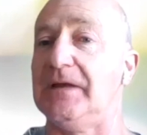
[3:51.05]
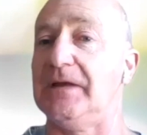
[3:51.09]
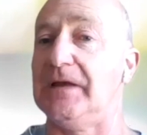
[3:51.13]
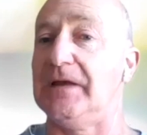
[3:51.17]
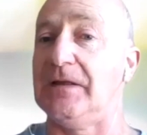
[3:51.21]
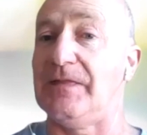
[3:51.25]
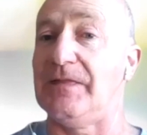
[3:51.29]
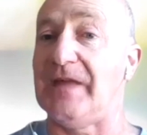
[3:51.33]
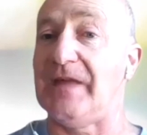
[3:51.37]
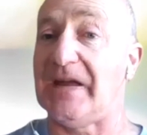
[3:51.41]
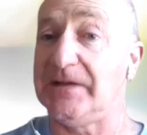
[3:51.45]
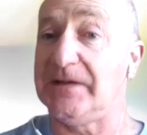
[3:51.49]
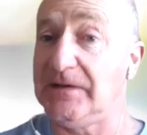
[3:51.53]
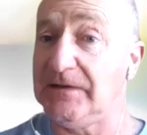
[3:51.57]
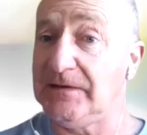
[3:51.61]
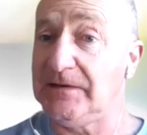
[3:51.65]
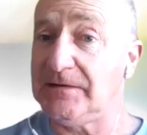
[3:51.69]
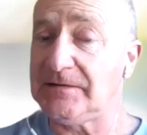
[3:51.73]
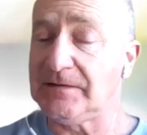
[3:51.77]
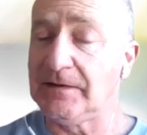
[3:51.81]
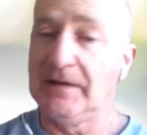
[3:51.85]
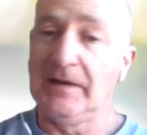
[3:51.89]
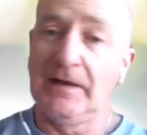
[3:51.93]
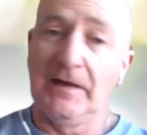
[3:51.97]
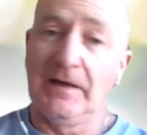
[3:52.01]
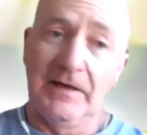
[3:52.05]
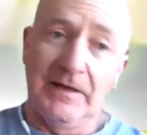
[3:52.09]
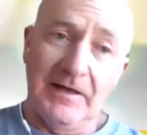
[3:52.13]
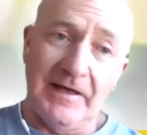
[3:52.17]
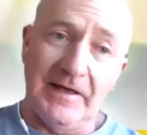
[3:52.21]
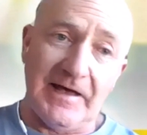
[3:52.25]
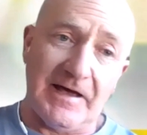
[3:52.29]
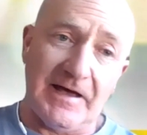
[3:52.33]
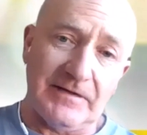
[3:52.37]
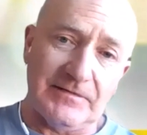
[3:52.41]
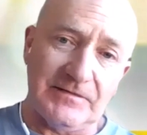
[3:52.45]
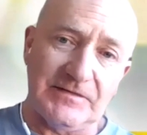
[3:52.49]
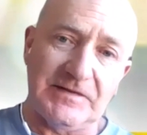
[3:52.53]
And that is
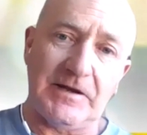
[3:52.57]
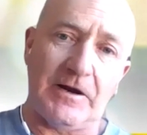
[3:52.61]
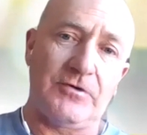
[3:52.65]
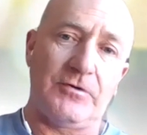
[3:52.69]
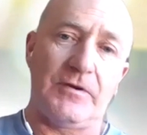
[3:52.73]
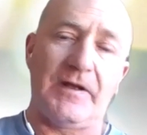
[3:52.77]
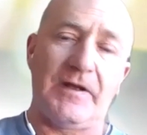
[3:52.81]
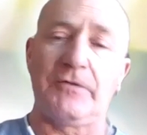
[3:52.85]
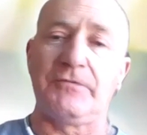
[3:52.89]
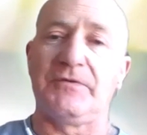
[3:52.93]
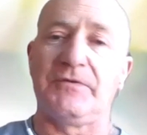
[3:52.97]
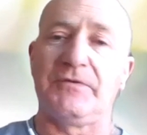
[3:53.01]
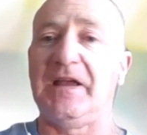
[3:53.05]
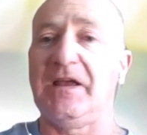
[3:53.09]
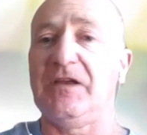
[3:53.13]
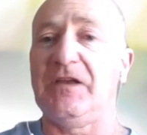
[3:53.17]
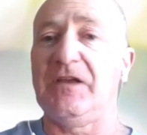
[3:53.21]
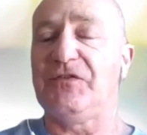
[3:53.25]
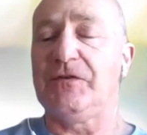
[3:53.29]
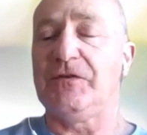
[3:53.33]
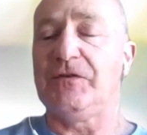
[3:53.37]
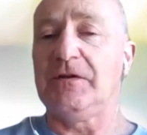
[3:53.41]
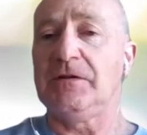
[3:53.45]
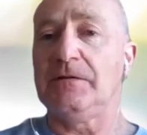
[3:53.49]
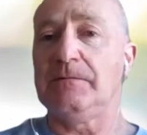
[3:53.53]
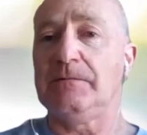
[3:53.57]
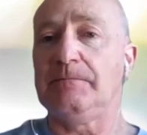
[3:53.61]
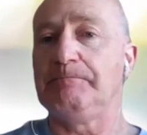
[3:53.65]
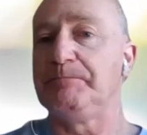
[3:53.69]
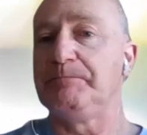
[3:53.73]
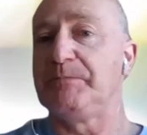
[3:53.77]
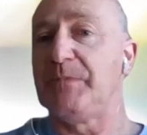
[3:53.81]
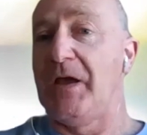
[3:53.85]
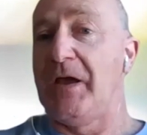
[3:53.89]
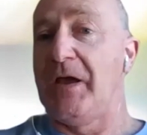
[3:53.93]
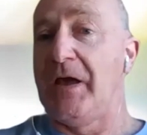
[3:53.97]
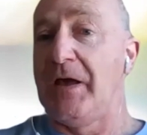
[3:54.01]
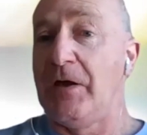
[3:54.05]
at carrier aggregation,
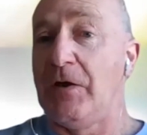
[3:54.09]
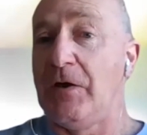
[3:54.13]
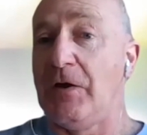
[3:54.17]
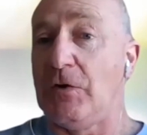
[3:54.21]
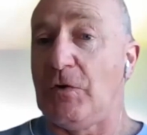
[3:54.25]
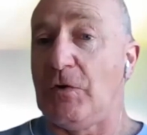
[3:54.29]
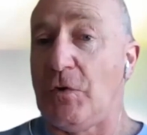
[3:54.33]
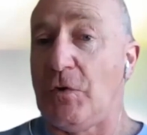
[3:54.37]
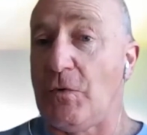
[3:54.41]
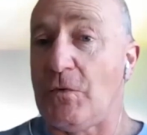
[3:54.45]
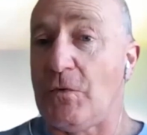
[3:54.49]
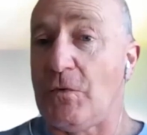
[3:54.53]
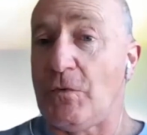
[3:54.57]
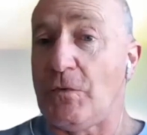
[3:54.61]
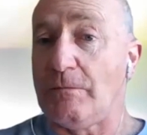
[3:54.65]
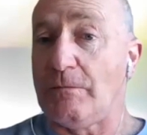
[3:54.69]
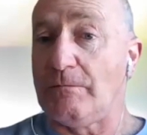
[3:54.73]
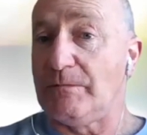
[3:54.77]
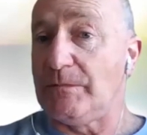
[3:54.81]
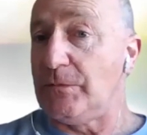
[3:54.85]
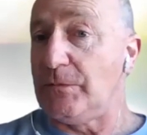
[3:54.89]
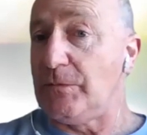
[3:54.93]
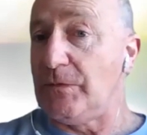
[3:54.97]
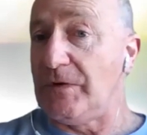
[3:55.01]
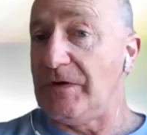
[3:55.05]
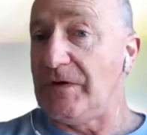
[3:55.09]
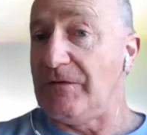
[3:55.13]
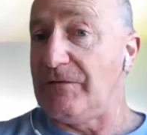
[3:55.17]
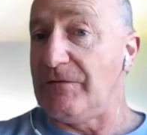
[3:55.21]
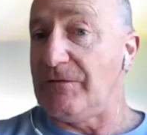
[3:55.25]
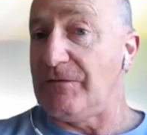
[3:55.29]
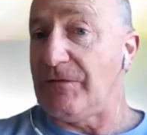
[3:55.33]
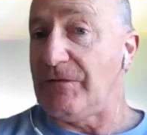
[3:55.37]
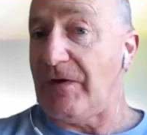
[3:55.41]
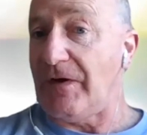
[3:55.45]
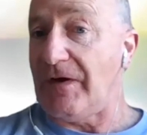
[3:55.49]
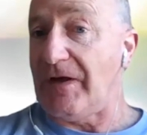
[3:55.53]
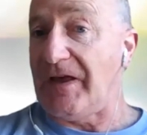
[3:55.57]
go
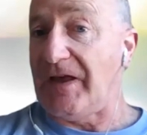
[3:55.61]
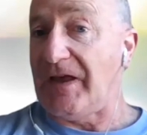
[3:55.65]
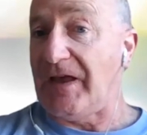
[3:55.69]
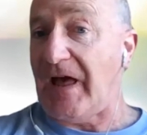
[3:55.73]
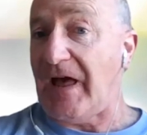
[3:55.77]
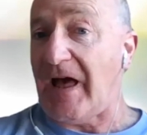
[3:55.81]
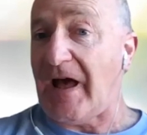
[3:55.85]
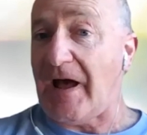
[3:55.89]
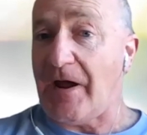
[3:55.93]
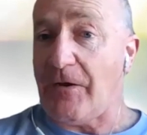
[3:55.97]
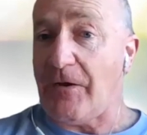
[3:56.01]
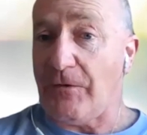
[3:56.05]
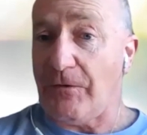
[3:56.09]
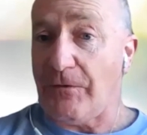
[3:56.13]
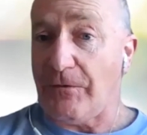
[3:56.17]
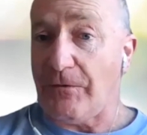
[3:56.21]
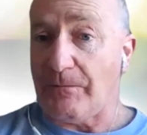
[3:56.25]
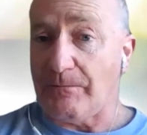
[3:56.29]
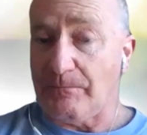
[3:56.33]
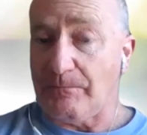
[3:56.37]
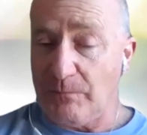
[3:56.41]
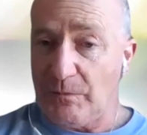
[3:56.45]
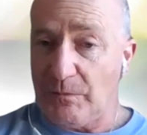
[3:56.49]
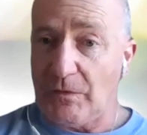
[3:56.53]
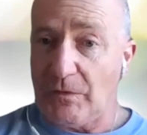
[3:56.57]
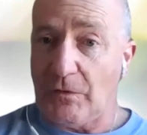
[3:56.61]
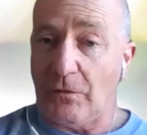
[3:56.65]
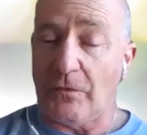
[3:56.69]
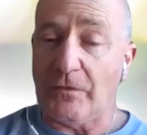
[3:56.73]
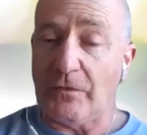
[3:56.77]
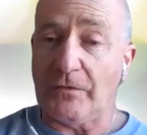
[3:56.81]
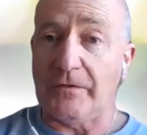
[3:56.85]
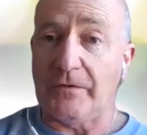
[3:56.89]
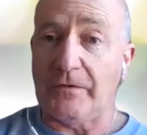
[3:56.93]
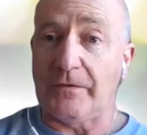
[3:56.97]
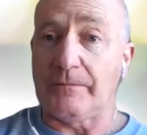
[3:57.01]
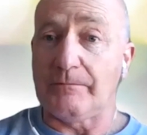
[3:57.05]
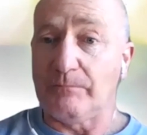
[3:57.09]
with a higher
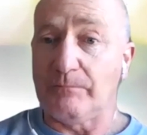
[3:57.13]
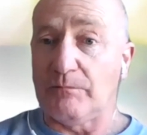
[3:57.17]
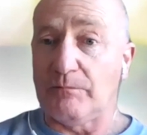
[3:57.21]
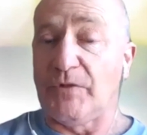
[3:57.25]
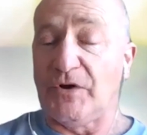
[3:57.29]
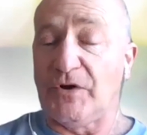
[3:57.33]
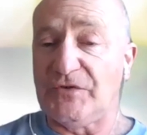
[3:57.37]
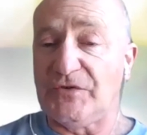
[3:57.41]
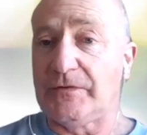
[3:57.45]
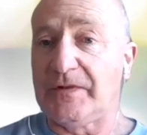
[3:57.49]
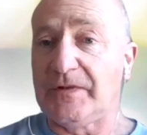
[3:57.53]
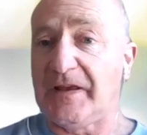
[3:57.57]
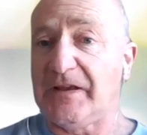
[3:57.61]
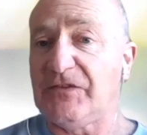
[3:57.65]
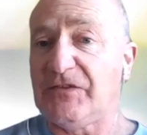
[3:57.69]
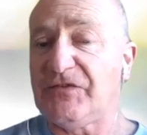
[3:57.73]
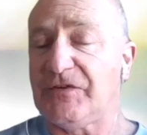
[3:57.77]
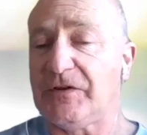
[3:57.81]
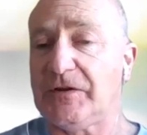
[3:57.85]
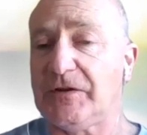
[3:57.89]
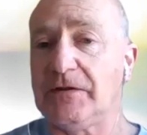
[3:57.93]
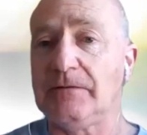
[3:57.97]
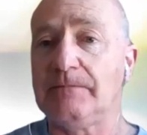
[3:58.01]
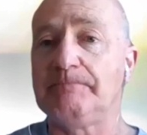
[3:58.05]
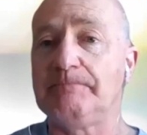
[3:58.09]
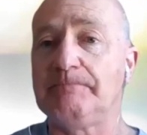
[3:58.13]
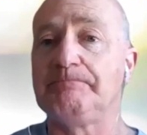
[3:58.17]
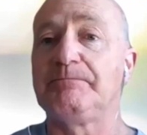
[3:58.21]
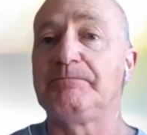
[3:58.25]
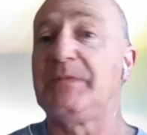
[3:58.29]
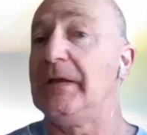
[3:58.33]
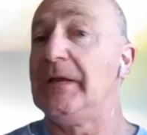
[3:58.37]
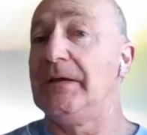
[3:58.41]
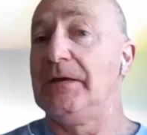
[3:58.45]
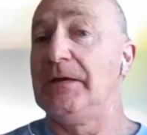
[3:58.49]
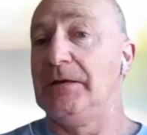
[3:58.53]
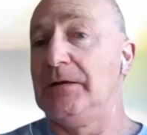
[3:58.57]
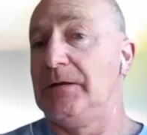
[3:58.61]
order modulation.
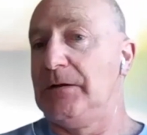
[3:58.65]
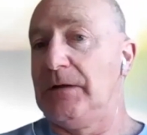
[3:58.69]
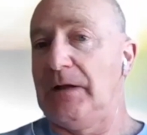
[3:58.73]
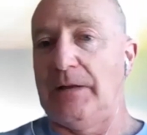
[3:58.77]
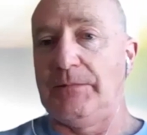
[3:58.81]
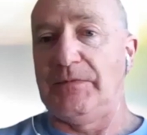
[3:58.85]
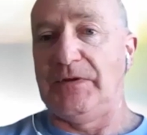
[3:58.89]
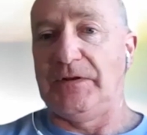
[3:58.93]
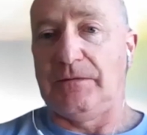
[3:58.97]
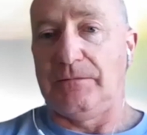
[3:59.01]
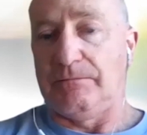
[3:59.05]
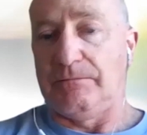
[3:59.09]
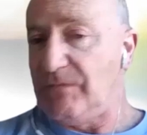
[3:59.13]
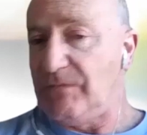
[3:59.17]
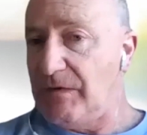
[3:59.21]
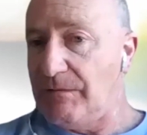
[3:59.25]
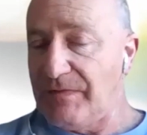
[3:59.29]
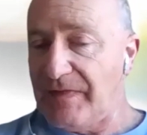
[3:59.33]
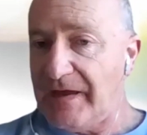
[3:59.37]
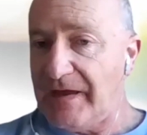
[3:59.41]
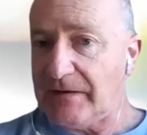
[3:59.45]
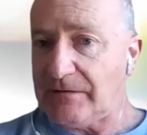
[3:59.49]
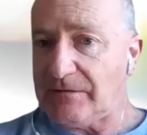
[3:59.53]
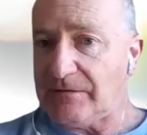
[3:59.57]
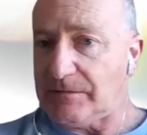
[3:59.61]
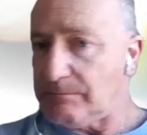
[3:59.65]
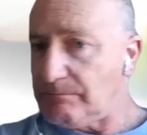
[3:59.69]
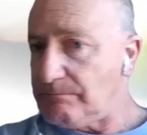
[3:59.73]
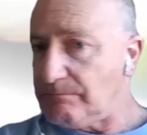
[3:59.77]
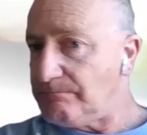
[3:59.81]
I mean, with that,